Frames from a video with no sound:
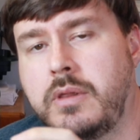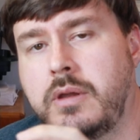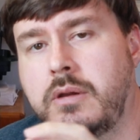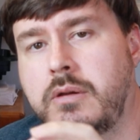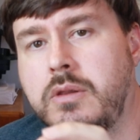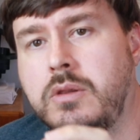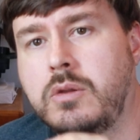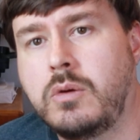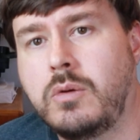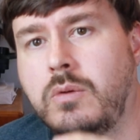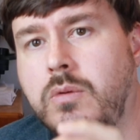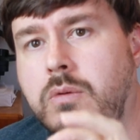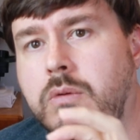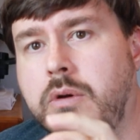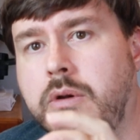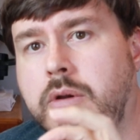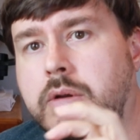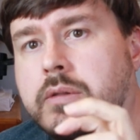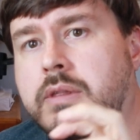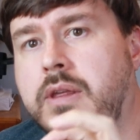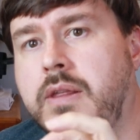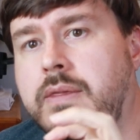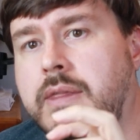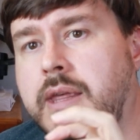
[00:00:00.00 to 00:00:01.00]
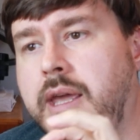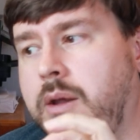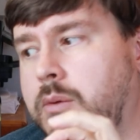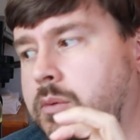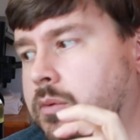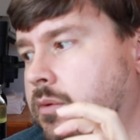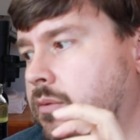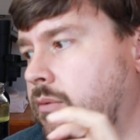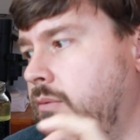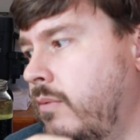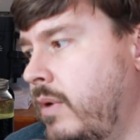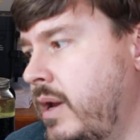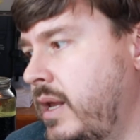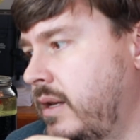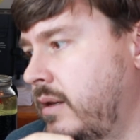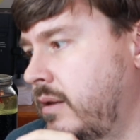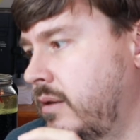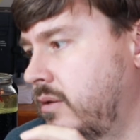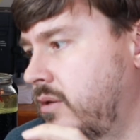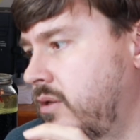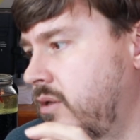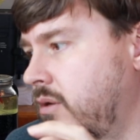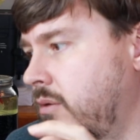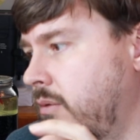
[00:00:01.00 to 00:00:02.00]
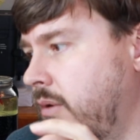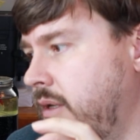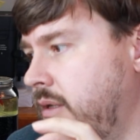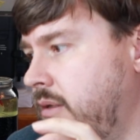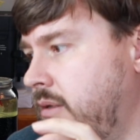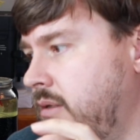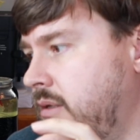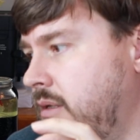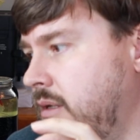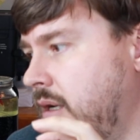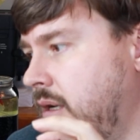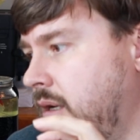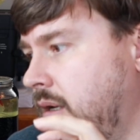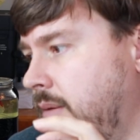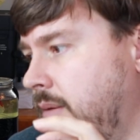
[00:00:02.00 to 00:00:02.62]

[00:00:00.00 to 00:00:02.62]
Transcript: They're in the order that they were written. So it's